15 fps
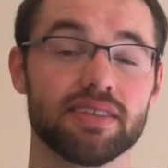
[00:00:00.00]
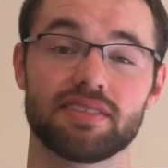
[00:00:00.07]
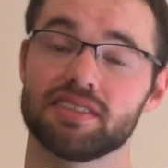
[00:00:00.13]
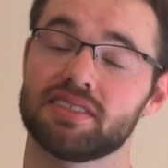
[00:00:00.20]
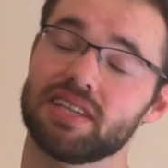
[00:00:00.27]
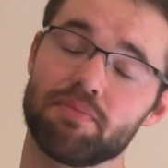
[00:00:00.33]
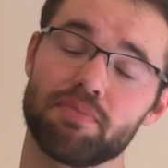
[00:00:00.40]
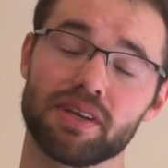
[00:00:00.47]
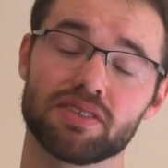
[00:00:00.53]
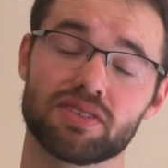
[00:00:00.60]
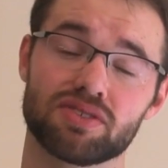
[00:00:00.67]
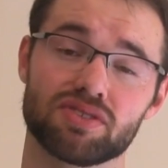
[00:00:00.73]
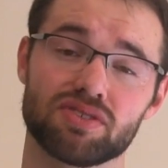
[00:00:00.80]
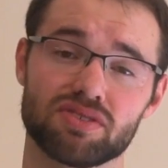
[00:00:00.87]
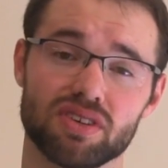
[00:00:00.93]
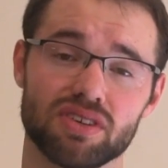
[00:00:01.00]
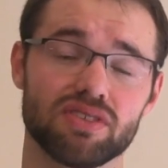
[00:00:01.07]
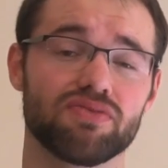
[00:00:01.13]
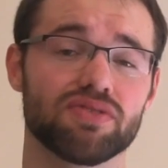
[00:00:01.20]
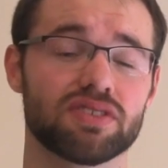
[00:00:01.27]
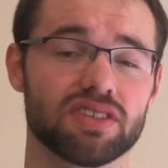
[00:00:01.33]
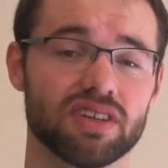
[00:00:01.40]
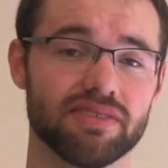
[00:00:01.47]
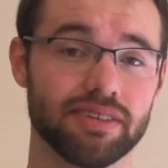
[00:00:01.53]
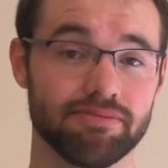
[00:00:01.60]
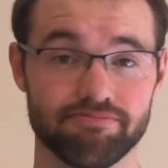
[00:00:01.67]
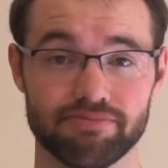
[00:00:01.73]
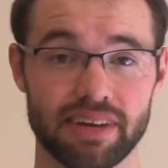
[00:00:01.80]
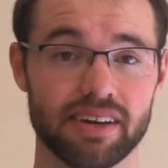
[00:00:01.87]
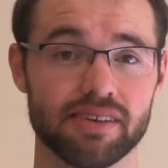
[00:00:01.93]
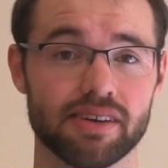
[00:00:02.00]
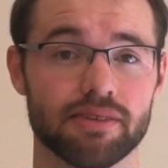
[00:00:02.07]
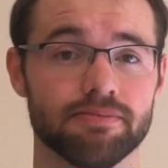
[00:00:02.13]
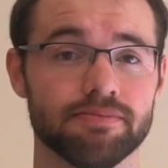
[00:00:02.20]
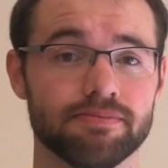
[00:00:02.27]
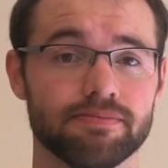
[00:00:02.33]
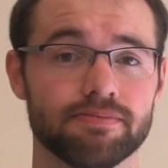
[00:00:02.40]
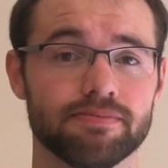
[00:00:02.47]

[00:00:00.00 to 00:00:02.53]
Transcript: is the stepping stone for Silver? I don't know.